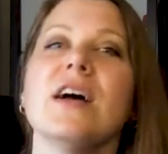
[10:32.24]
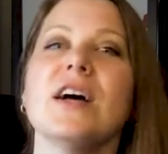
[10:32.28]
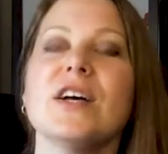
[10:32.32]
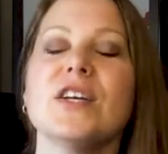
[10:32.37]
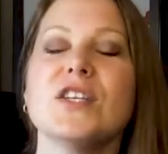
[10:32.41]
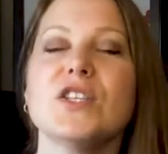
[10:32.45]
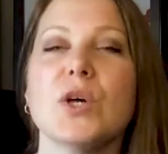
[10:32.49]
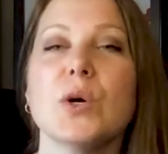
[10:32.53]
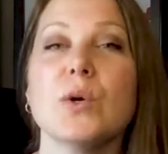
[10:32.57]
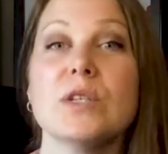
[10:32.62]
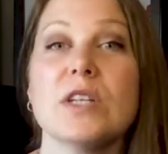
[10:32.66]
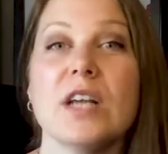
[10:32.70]

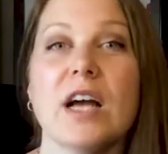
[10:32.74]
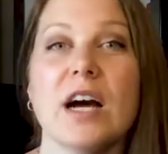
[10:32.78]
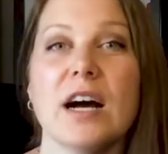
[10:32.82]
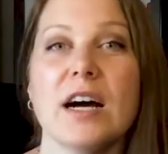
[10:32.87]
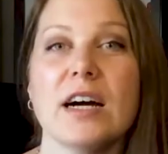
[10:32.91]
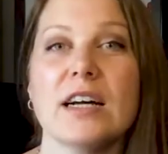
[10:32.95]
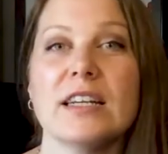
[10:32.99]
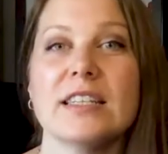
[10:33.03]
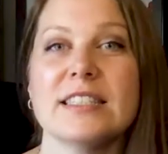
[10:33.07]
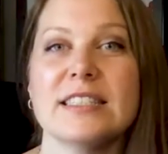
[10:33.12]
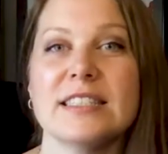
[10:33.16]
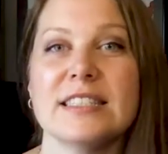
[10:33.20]
So
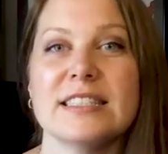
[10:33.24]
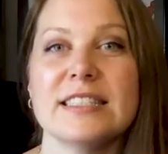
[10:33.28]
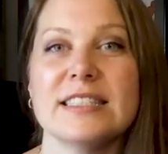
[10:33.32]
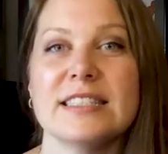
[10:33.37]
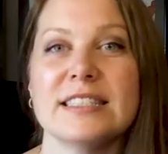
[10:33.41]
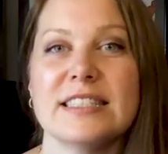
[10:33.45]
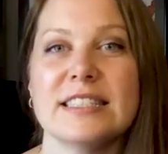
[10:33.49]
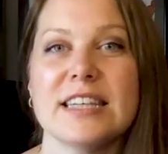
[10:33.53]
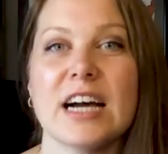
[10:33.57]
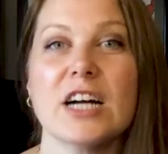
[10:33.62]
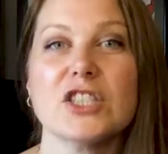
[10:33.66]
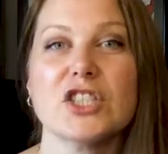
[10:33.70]

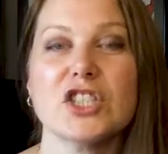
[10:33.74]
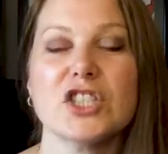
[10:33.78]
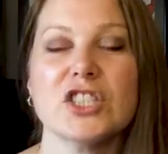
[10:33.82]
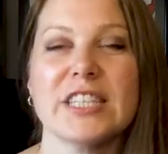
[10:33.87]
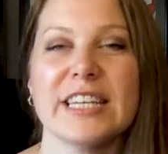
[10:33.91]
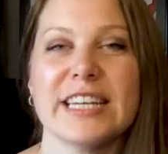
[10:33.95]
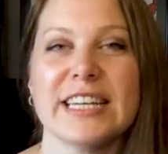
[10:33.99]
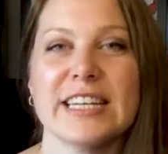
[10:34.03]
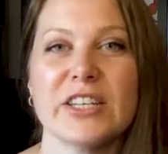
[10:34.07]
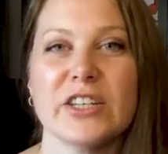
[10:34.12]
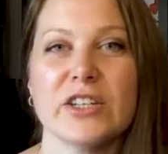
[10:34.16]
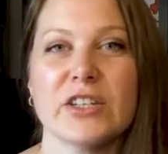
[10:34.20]
Dr.
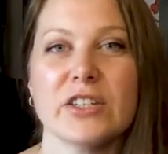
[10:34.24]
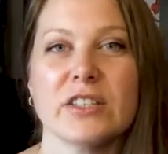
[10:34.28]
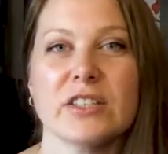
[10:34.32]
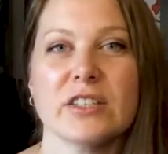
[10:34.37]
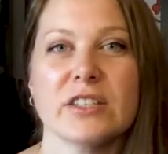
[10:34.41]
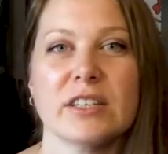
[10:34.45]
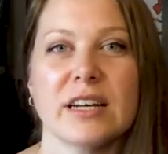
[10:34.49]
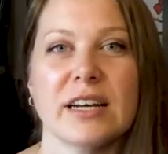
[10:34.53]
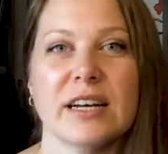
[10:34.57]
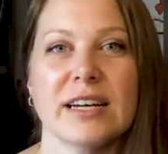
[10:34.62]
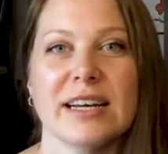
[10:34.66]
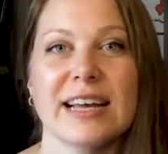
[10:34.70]
Daniel
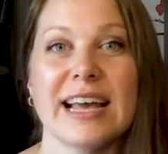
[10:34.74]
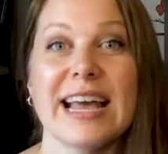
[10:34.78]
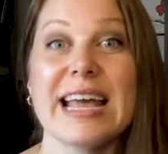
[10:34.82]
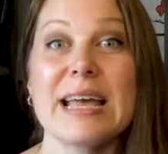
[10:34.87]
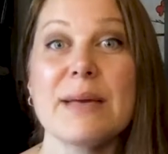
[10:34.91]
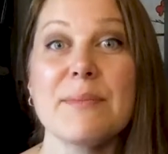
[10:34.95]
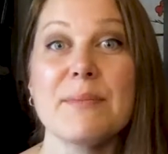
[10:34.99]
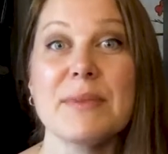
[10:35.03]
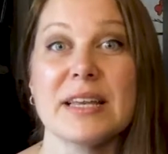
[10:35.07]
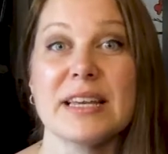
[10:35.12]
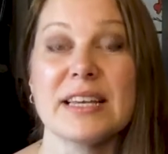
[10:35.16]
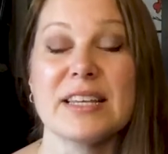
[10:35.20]

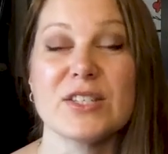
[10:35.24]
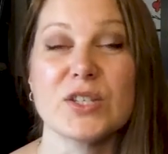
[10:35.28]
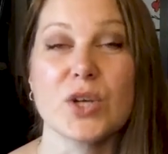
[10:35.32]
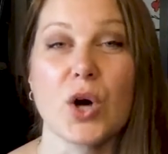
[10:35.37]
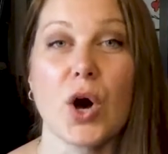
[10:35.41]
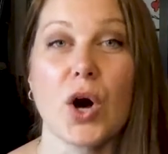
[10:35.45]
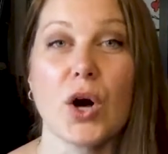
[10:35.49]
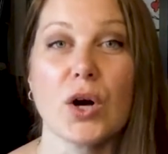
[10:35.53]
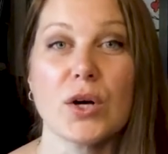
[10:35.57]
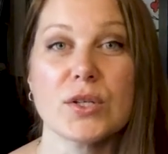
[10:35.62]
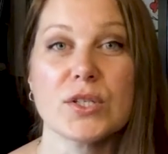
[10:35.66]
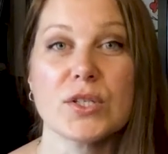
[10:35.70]
Amen is
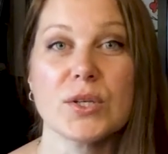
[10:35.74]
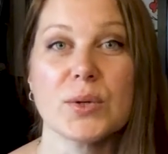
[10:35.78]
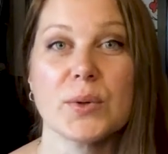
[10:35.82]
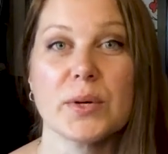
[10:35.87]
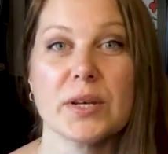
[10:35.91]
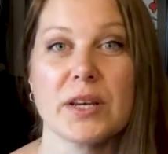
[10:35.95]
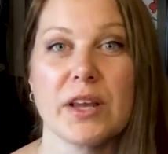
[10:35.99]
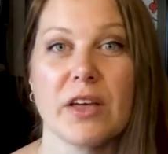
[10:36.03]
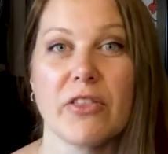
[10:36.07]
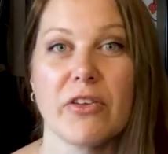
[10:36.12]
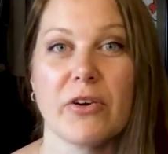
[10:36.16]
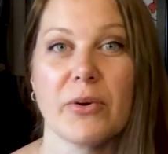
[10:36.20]
also
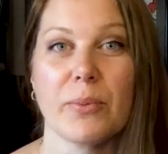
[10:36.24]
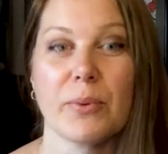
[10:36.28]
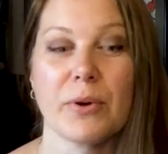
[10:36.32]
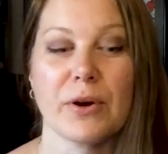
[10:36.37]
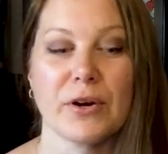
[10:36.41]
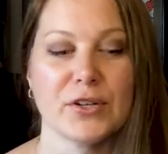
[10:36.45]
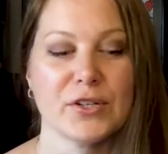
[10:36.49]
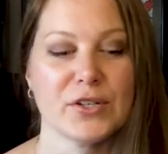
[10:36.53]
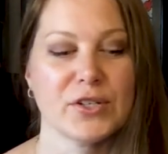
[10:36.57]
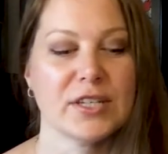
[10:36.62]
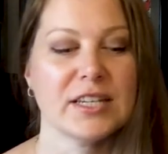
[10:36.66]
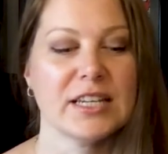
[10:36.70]
another
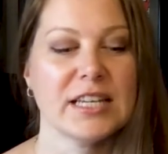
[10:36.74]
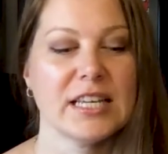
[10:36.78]
person.